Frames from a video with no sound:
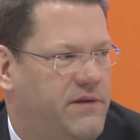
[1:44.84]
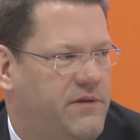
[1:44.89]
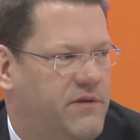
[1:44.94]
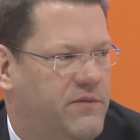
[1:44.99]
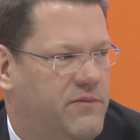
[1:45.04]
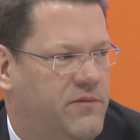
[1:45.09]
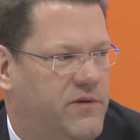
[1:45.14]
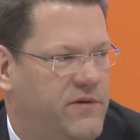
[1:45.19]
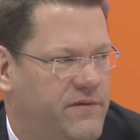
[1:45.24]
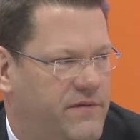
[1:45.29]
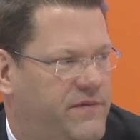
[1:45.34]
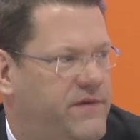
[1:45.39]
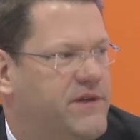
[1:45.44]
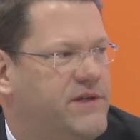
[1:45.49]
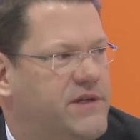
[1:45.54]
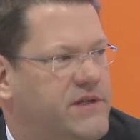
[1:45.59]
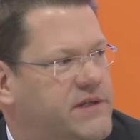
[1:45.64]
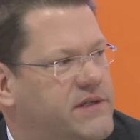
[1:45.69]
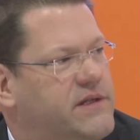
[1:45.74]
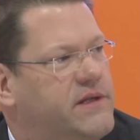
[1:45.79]
to improve
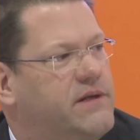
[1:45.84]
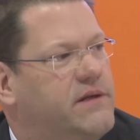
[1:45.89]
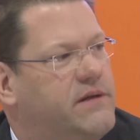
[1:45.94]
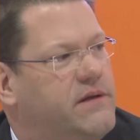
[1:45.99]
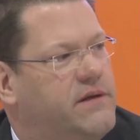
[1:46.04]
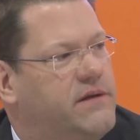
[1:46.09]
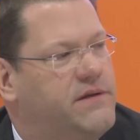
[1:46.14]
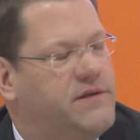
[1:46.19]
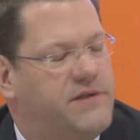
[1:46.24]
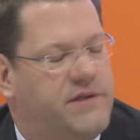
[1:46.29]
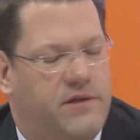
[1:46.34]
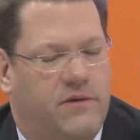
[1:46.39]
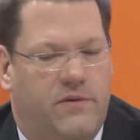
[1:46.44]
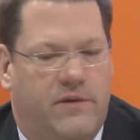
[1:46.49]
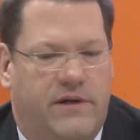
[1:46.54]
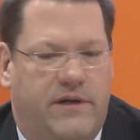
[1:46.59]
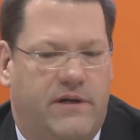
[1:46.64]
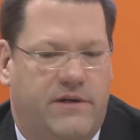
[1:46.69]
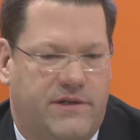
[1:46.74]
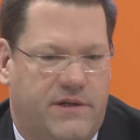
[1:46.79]
efficiency, and so
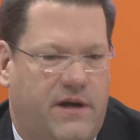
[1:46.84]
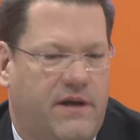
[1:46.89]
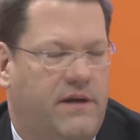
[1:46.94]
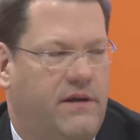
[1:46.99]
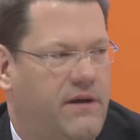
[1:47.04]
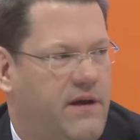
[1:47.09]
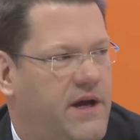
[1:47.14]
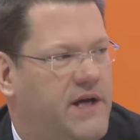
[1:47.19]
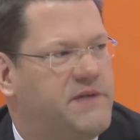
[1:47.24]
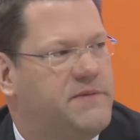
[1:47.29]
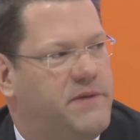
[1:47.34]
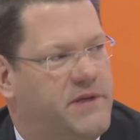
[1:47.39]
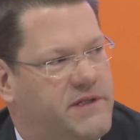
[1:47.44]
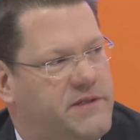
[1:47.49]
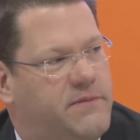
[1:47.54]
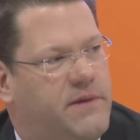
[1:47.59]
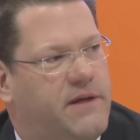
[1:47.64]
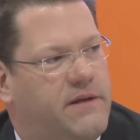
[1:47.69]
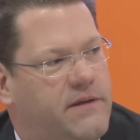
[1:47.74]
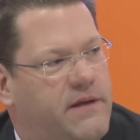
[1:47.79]
we're here talking to hospitals
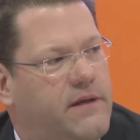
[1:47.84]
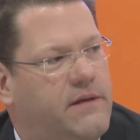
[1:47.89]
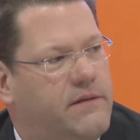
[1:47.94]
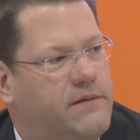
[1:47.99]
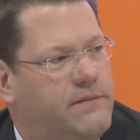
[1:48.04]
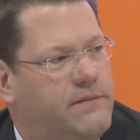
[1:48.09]
about that.